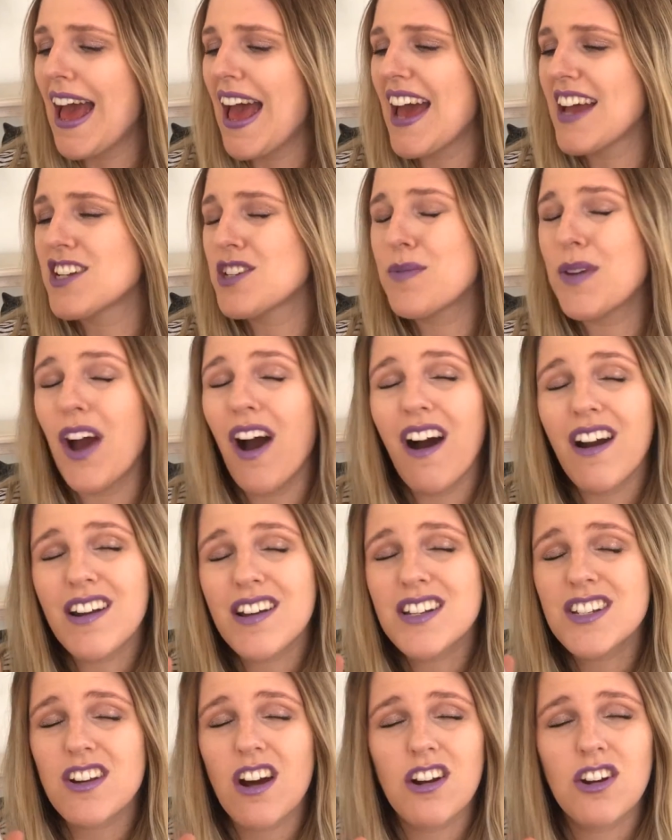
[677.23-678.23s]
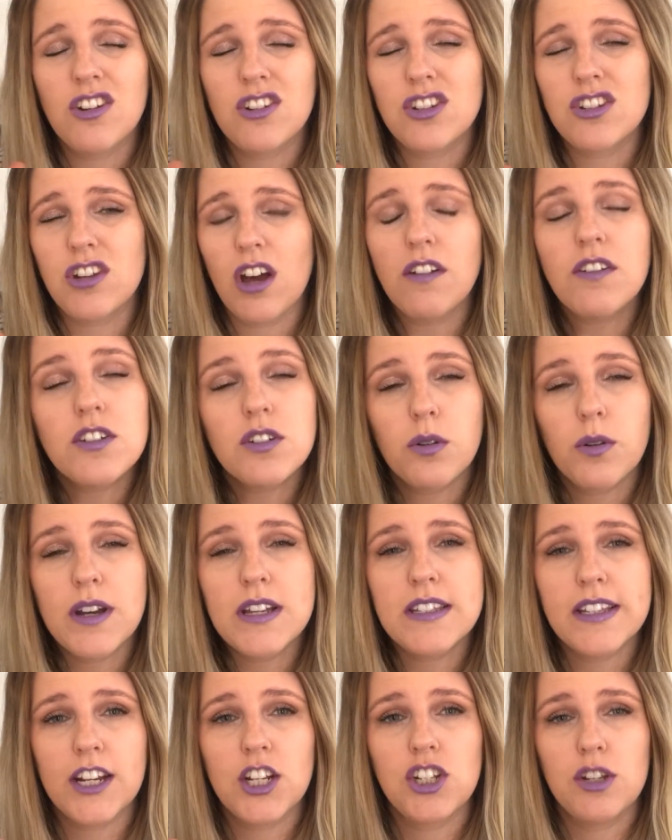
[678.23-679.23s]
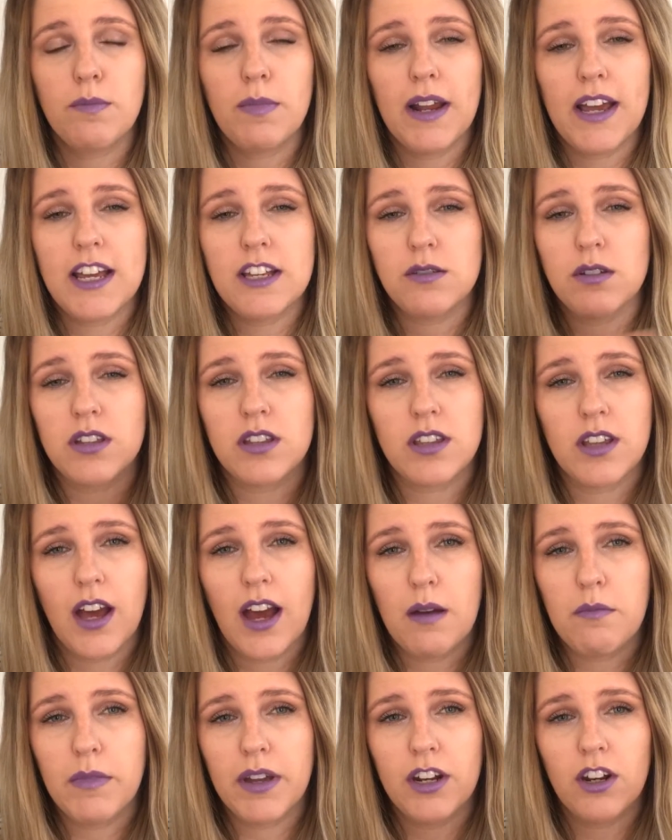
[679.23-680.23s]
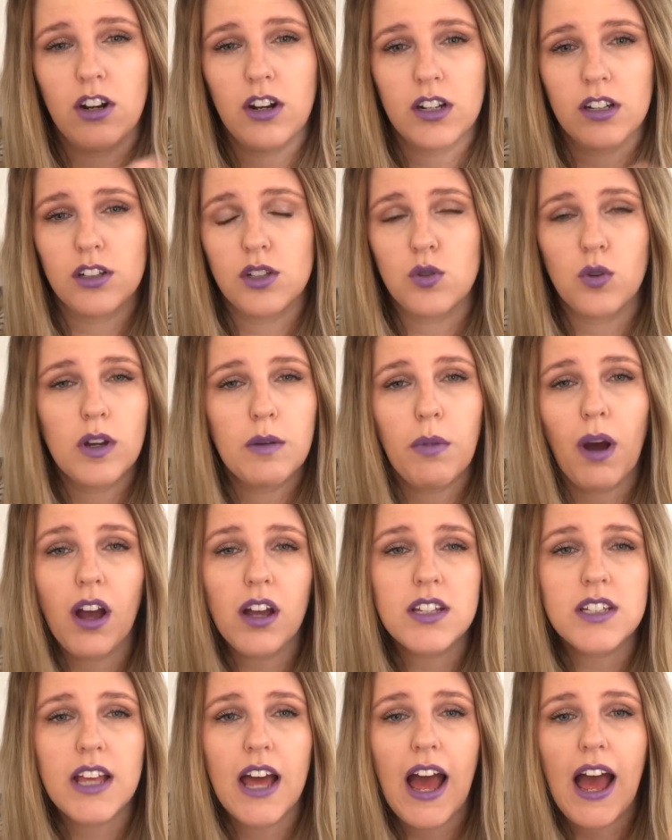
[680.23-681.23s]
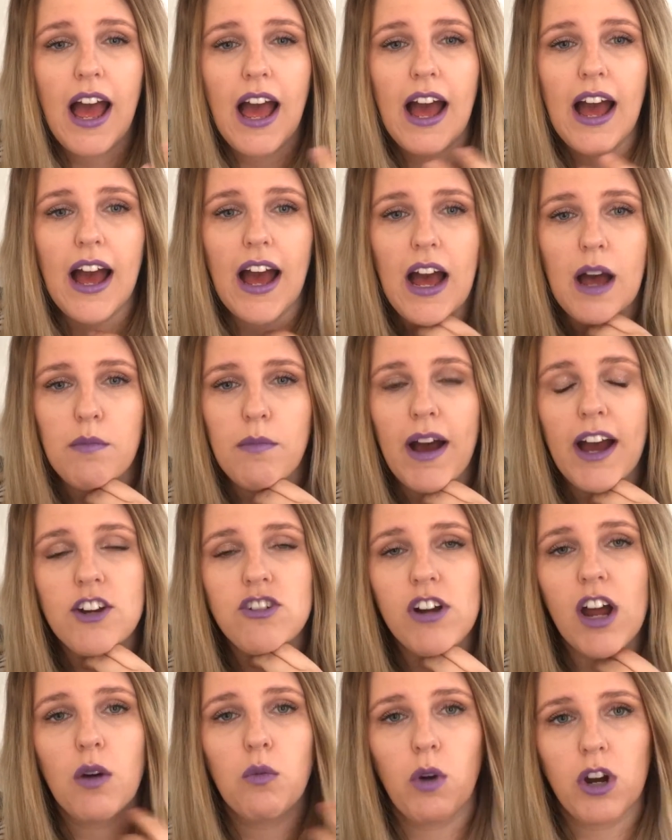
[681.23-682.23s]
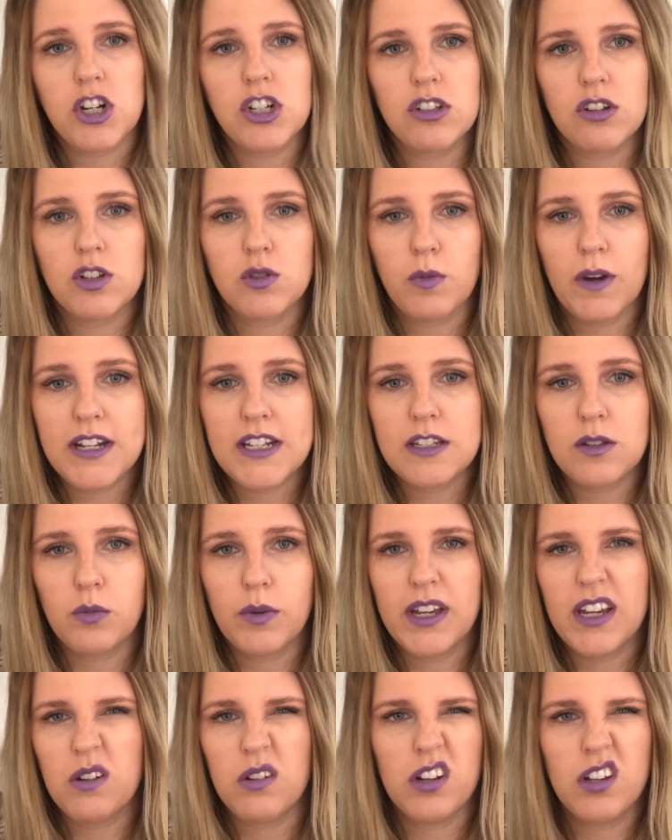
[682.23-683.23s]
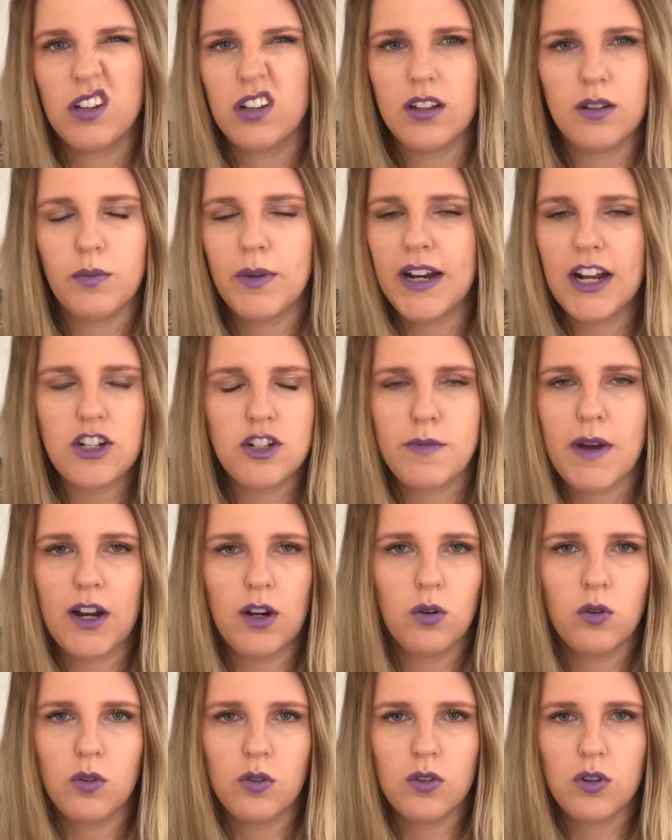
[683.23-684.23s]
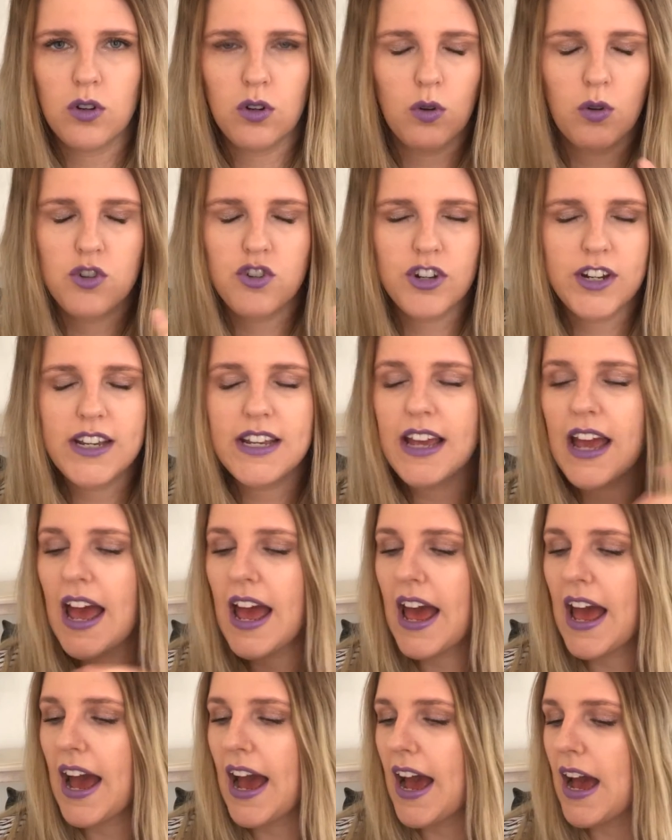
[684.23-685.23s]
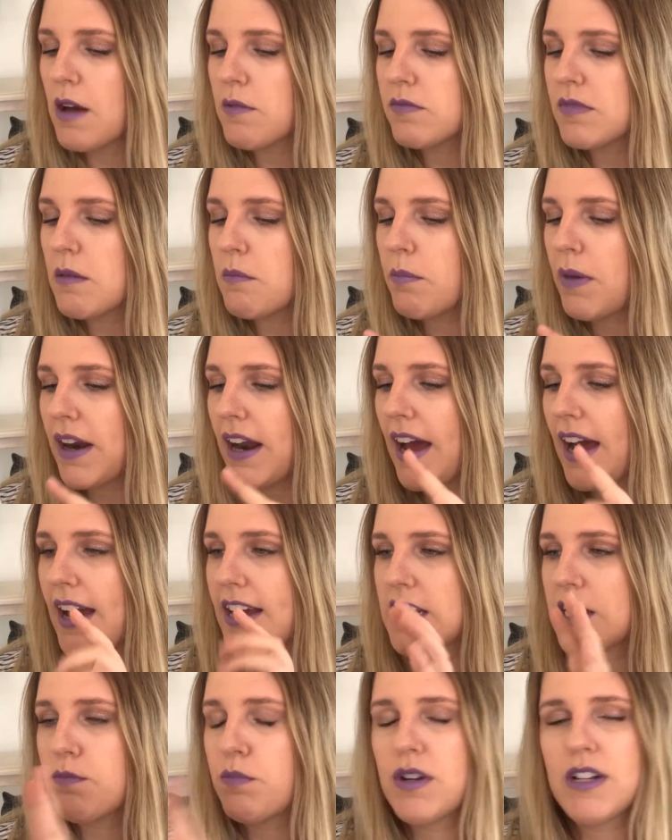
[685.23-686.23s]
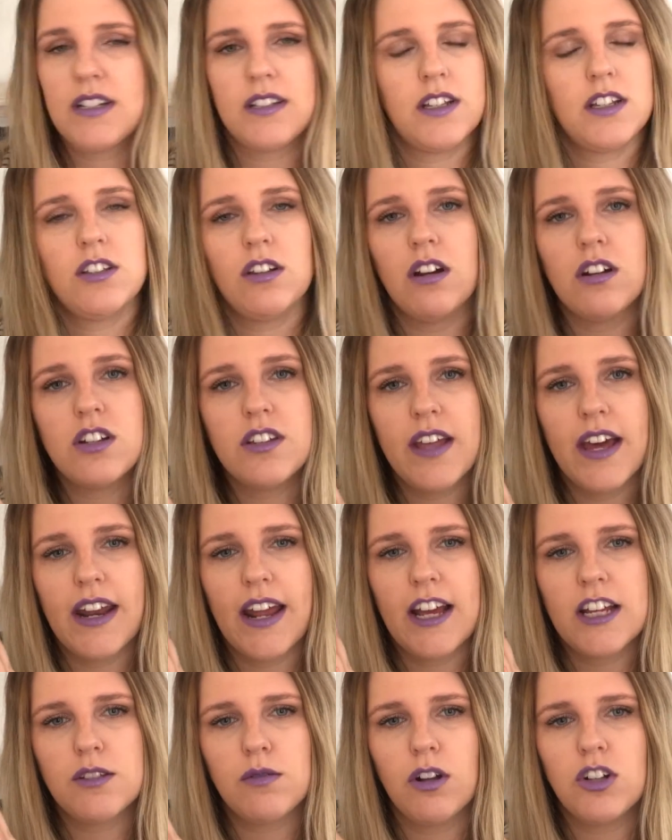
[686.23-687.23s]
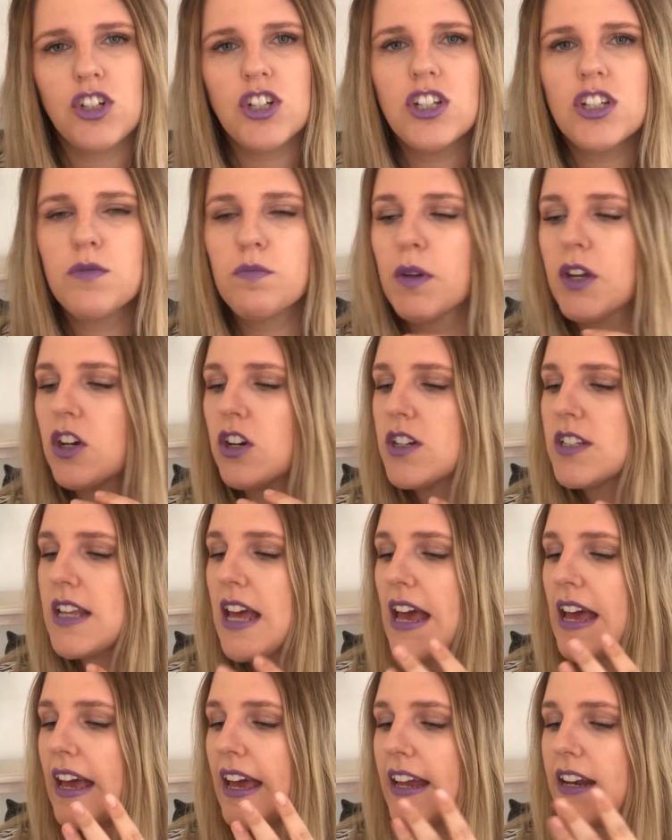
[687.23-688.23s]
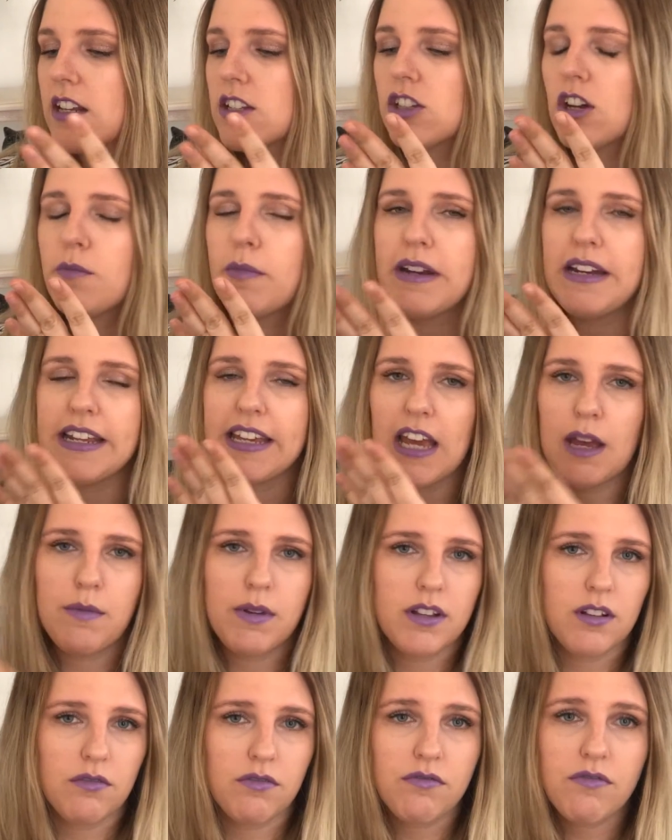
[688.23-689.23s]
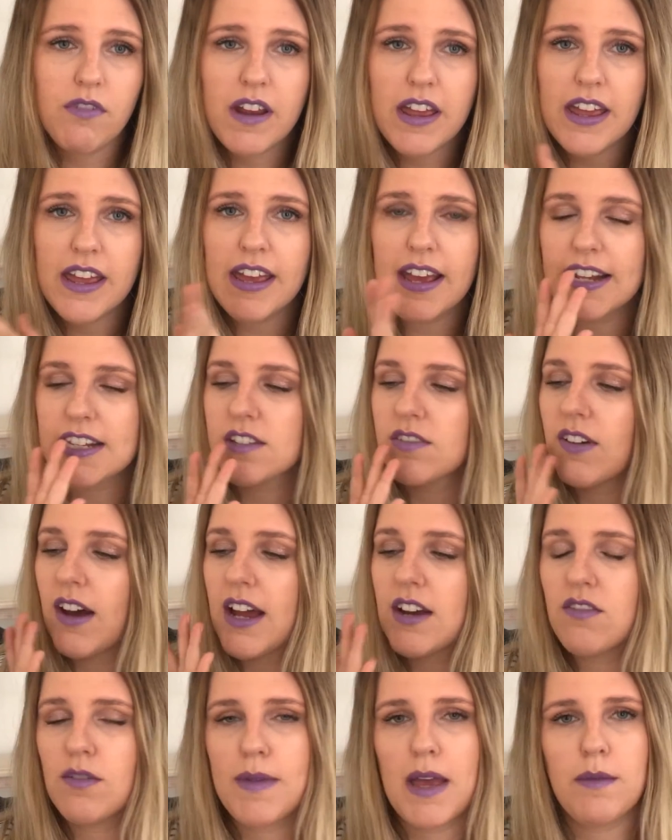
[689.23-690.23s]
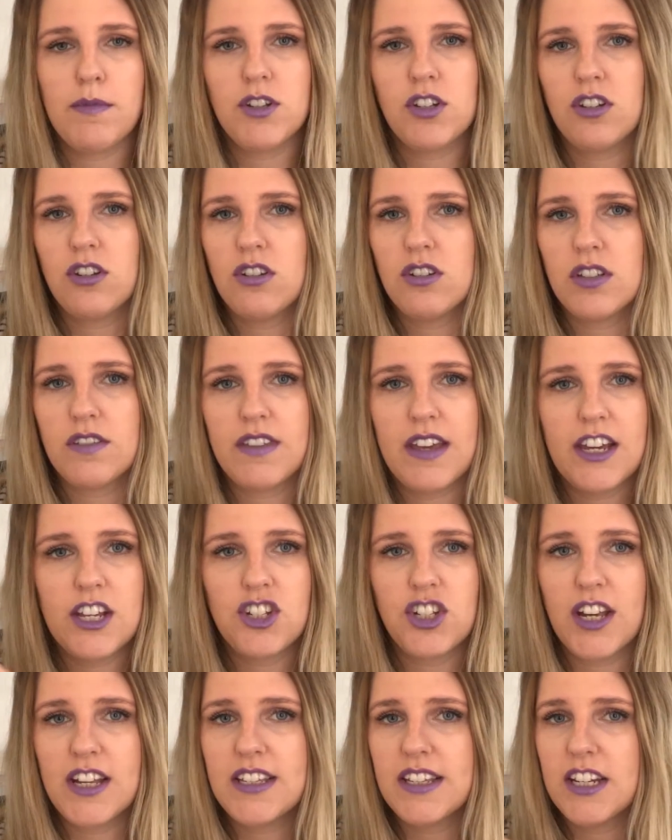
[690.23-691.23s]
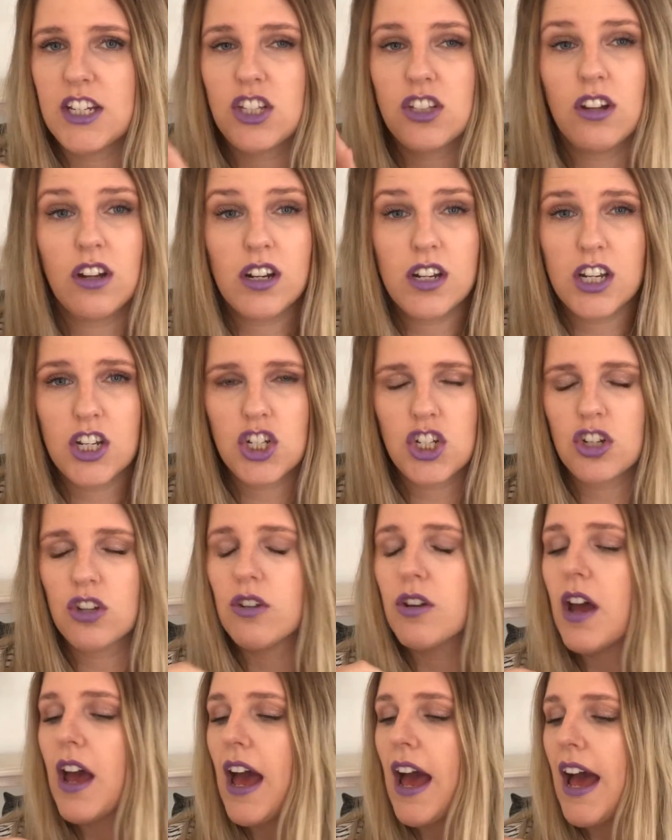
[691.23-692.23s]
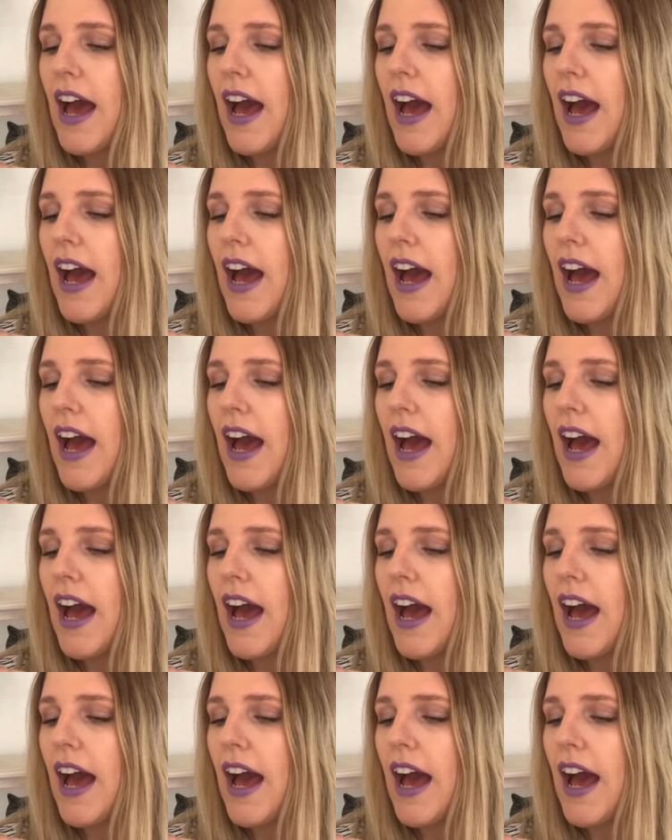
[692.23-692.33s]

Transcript: And to be honest, on her soft toys that she plays with in her little toy box, I try to wash those once a week when I do my laundry, but I spritz this onto that as well, just because it is completely chemical free. It's fine for babies to use. If they ingest it, it's not an issue,